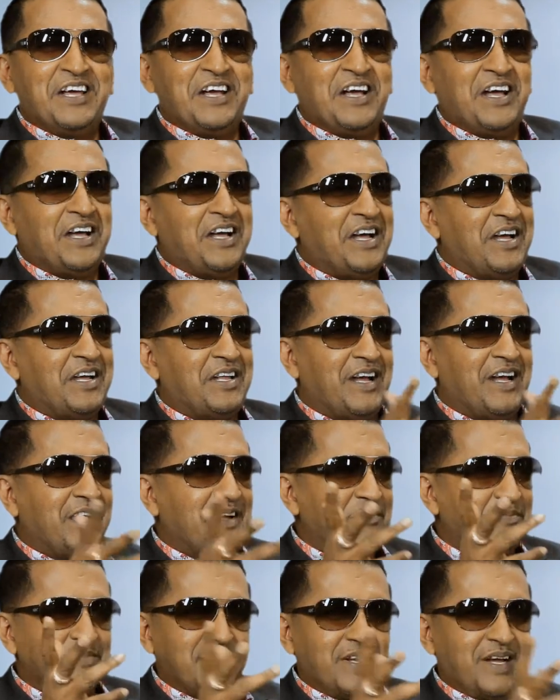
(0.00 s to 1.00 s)

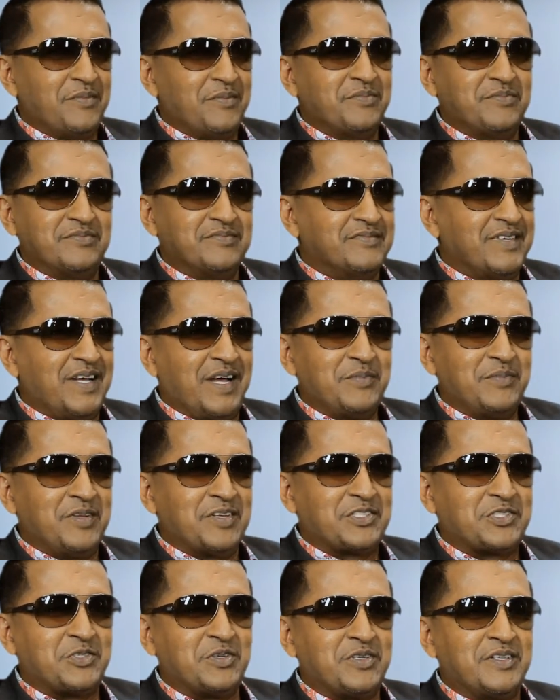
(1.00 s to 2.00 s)
I'm
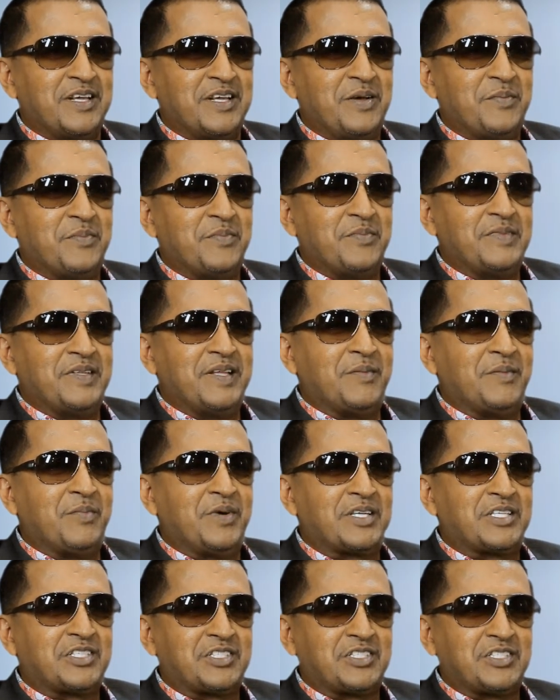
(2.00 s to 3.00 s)
not sure there are
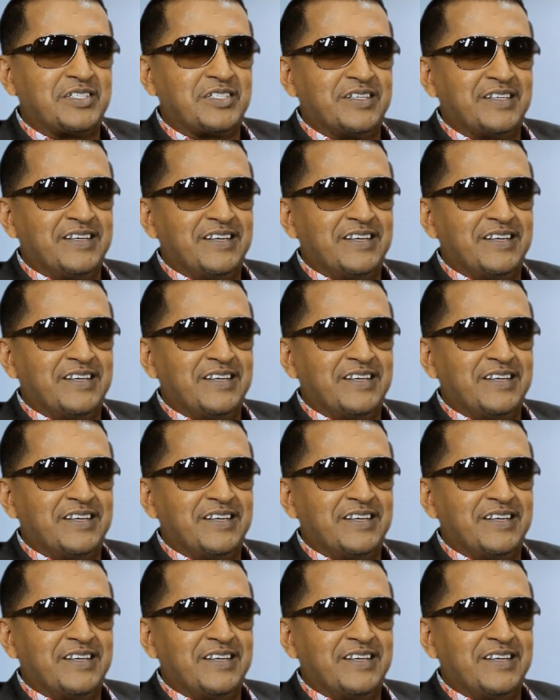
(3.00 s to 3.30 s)
much